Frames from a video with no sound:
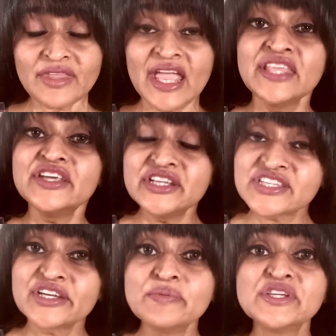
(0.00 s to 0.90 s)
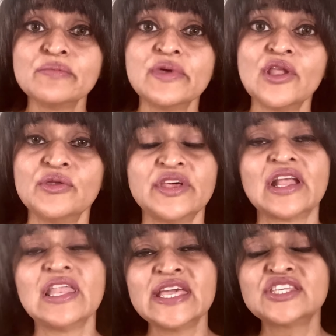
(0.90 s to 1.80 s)
In the description below, there are
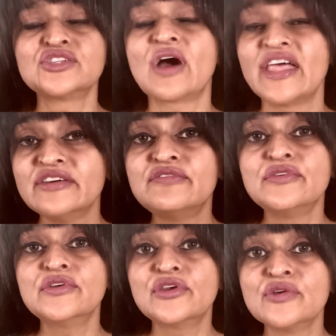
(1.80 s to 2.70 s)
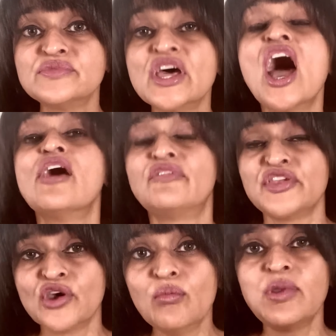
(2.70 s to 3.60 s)
links to other food groups for
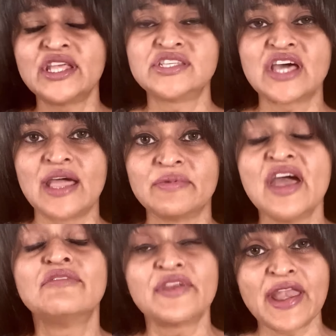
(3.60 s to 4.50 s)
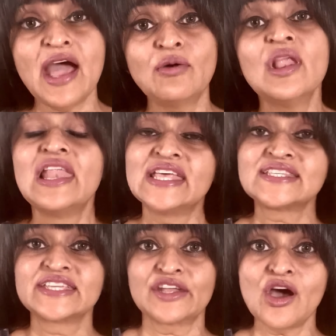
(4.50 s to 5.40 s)
your blood type. For now, let's
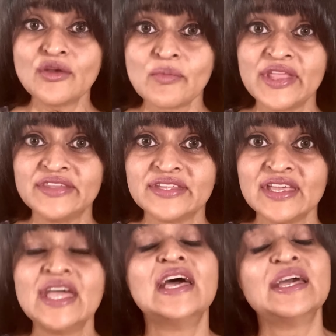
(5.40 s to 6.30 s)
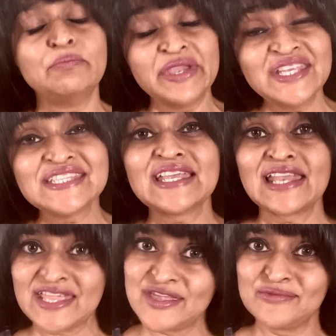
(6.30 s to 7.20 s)
get on with beans and
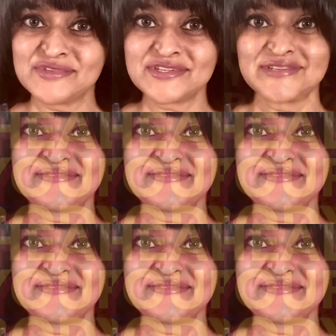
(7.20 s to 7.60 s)
legumes.